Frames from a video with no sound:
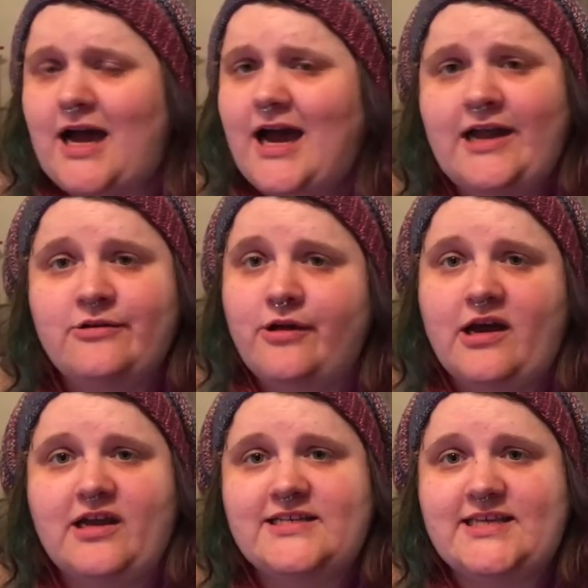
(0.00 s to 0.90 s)
I don't know
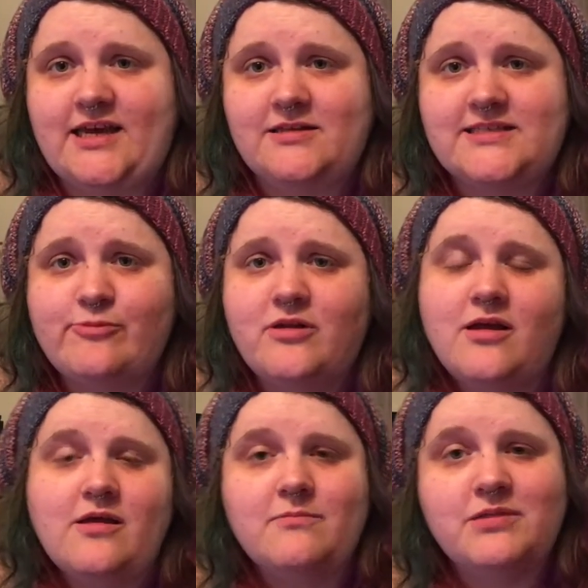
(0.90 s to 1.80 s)
how you say it. Someone
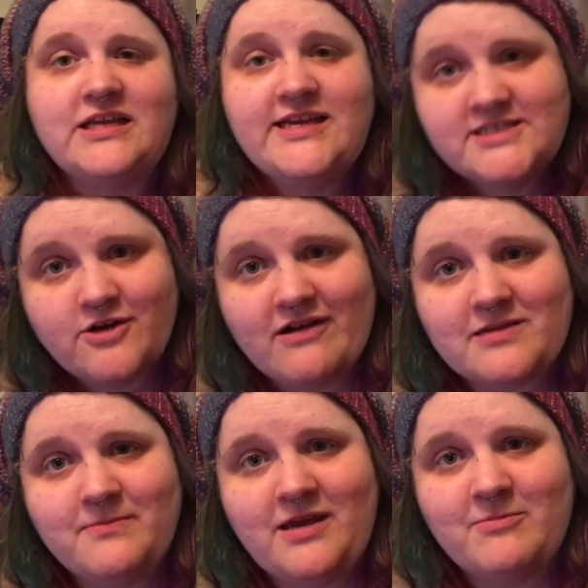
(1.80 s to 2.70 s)
please
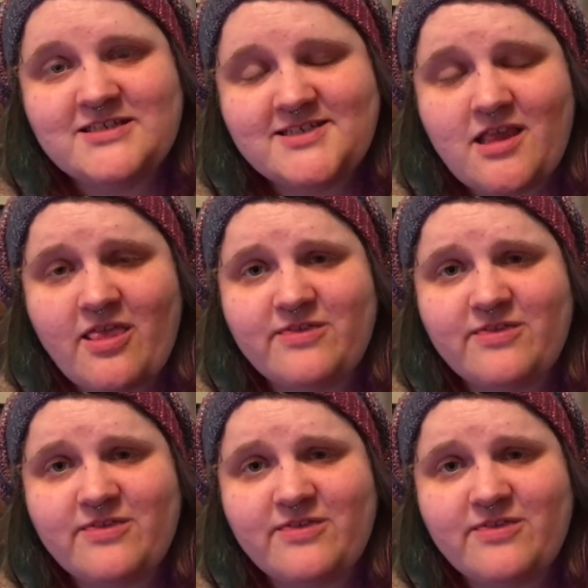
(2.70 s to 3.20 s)
correct me because this is the